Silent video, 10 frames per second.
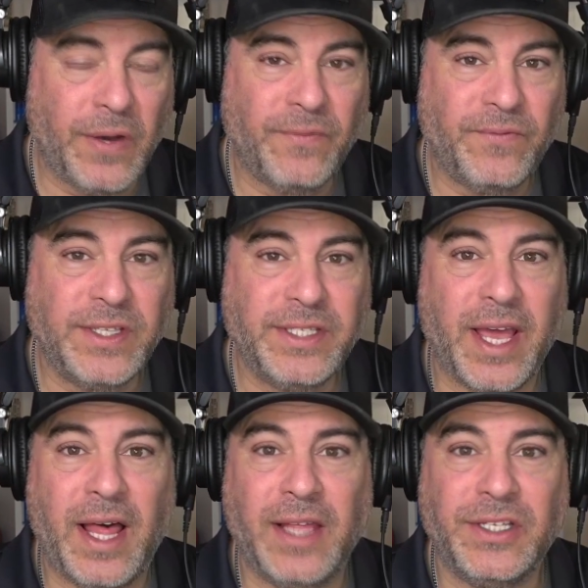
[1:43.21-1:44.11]

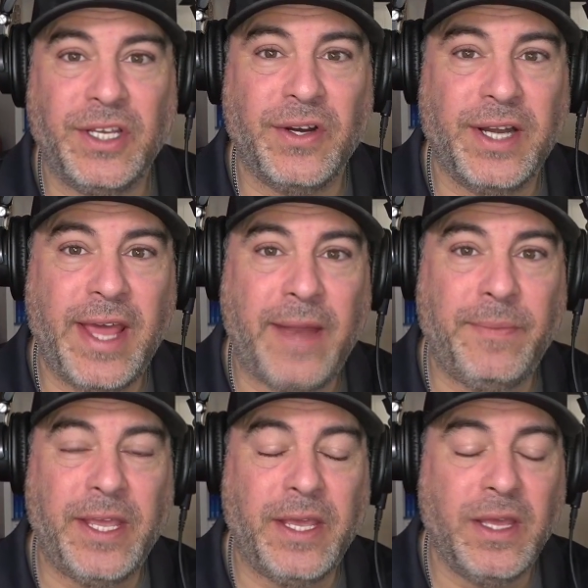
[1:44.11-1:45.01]
physiology or
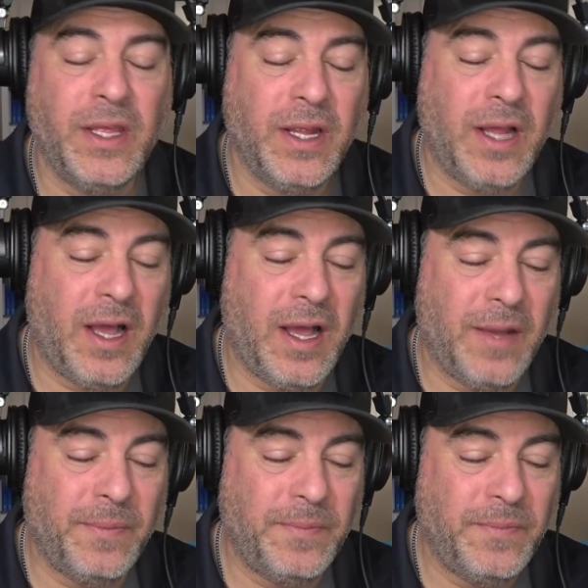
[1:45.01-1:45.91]
anatomy,
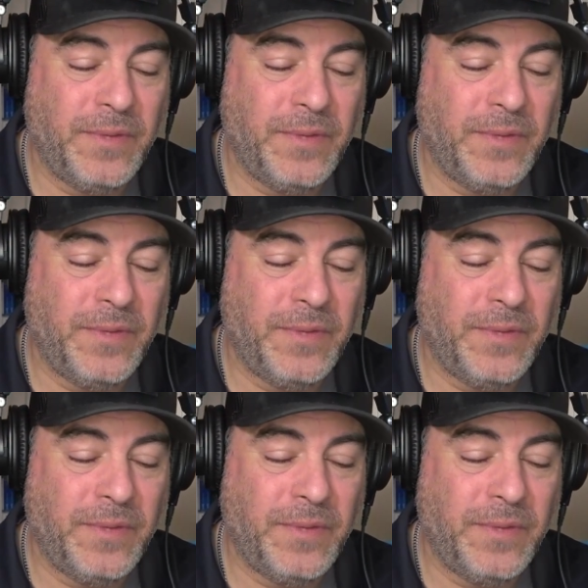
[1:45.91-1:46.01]
and